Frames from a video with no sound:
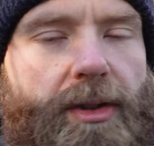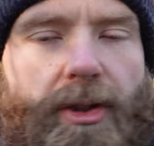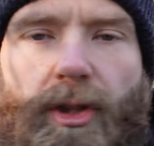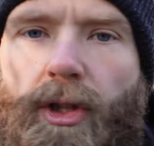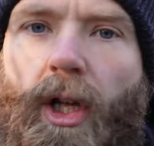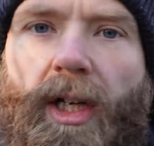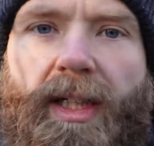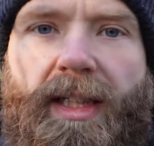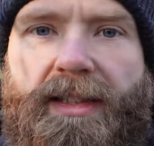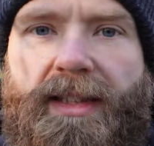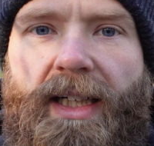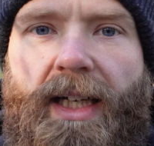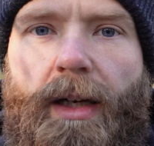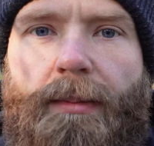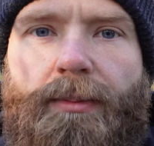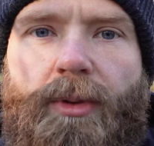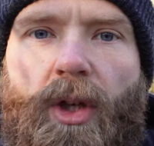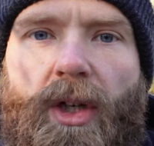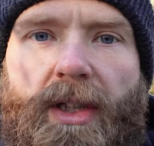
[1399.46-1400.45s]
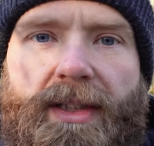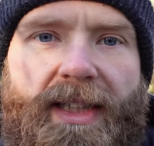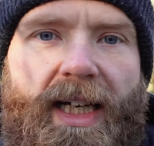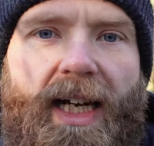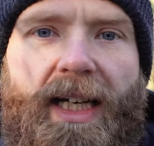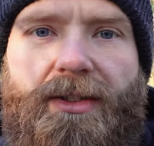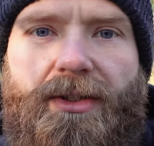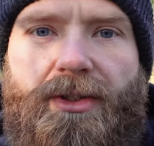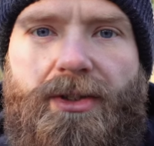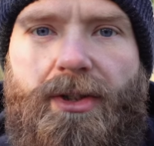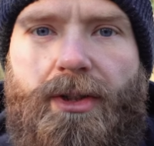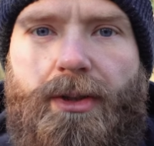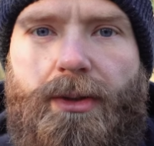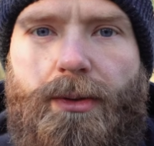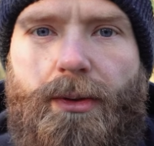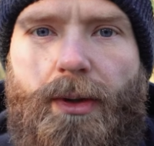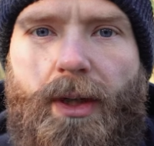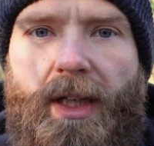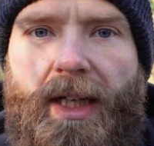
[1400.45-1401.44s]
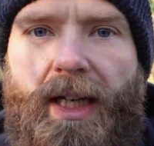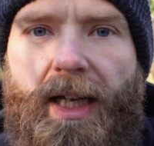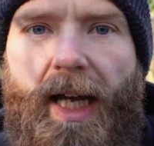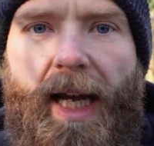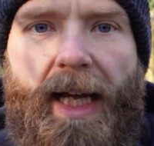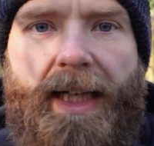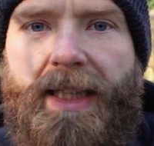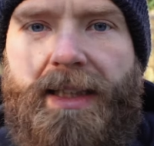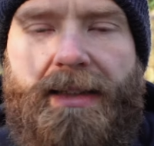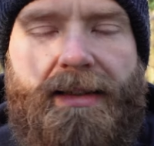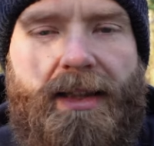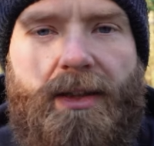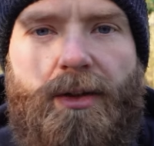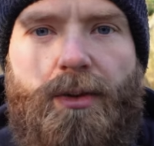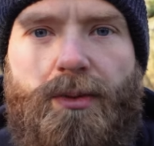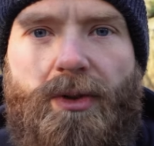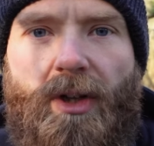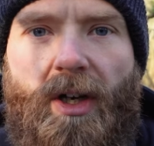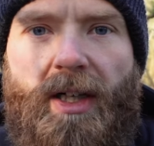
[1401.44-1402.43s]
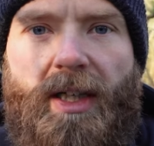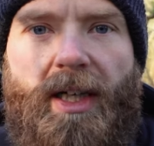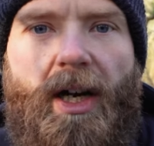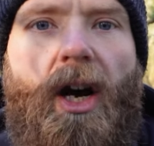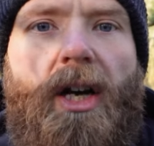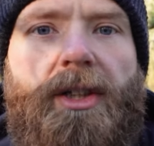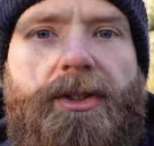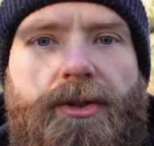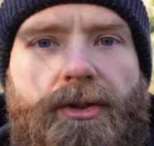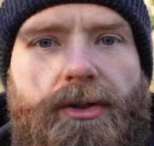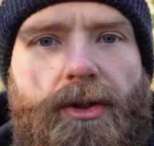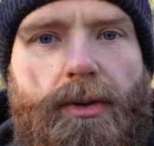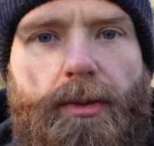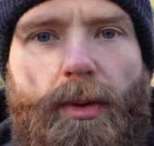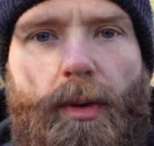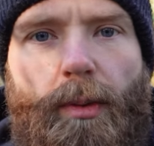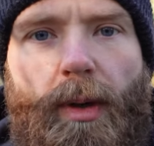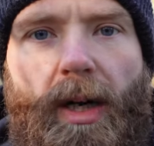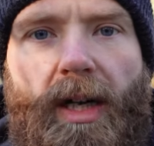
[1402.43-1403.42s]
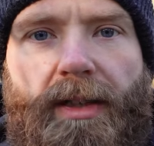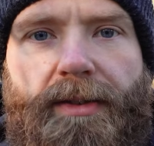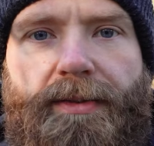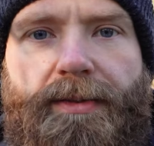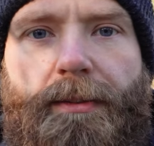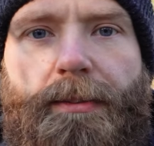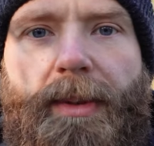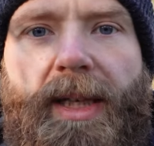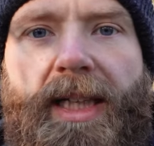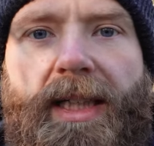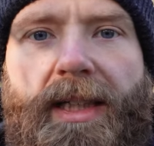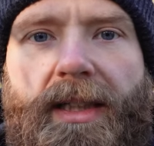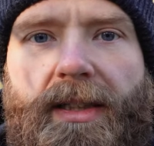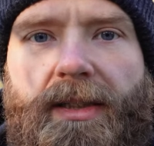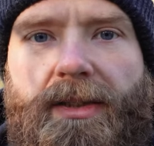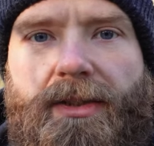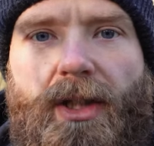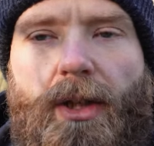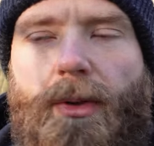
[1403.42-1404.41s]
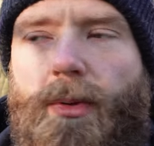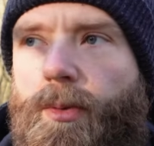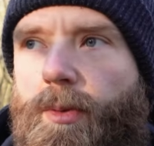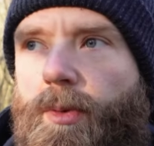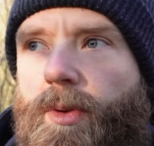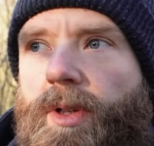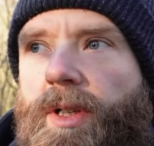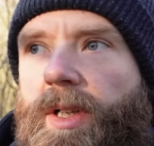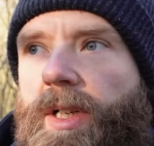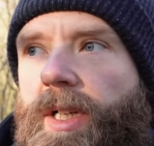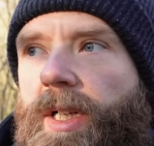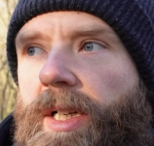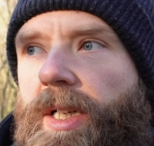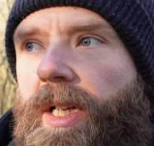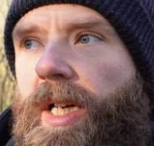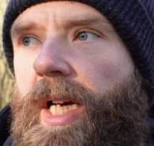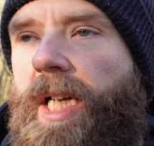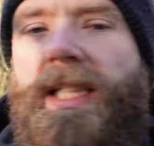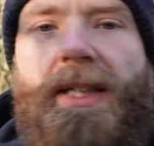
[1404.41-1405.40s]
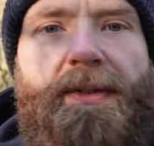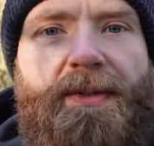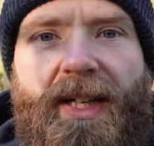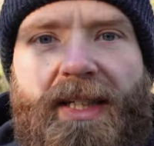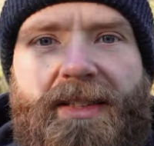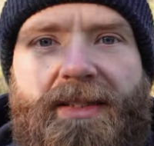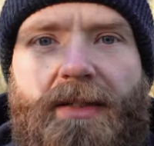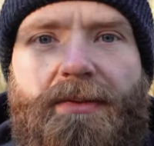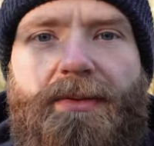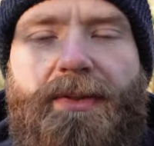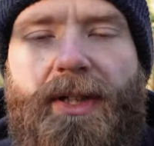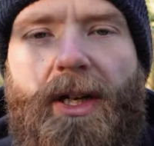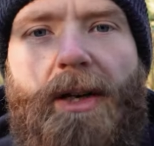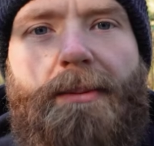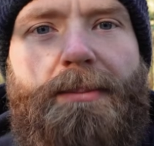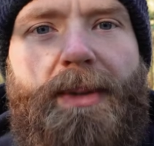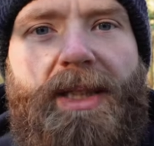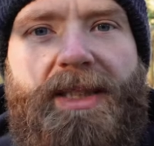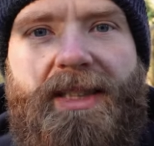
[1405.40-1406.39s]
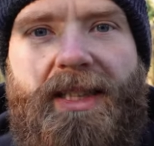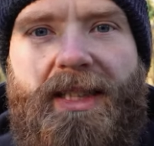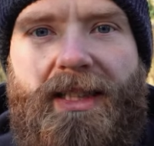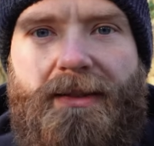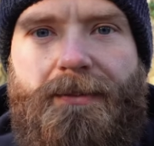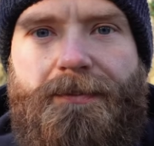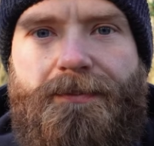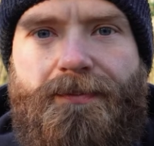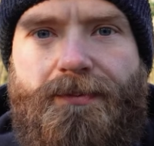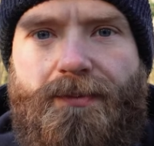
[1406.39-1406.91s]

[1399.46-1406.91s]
Like I say, I'm not attached to any single diet. I just do what works for me. So, and if there's something I'm missing,